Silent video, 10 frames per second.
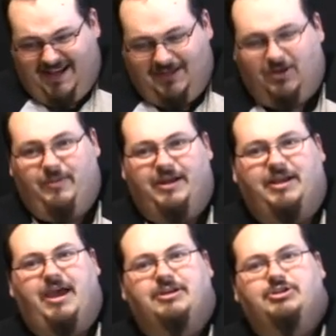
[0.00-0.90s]
a little bit
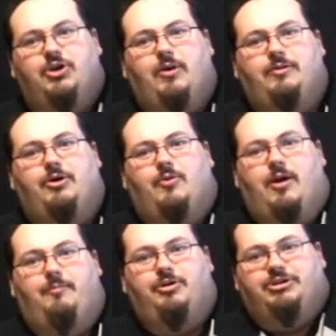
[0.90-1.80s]
and kind of show you what I'm doing
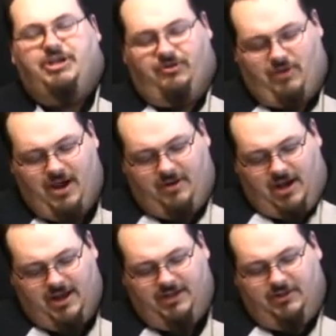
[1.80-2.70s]
where I'm pushing around
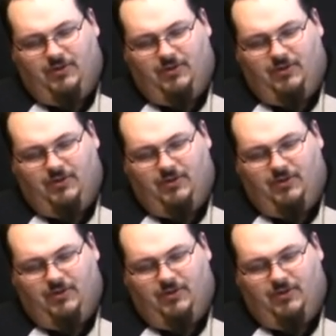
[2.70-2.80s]
on it,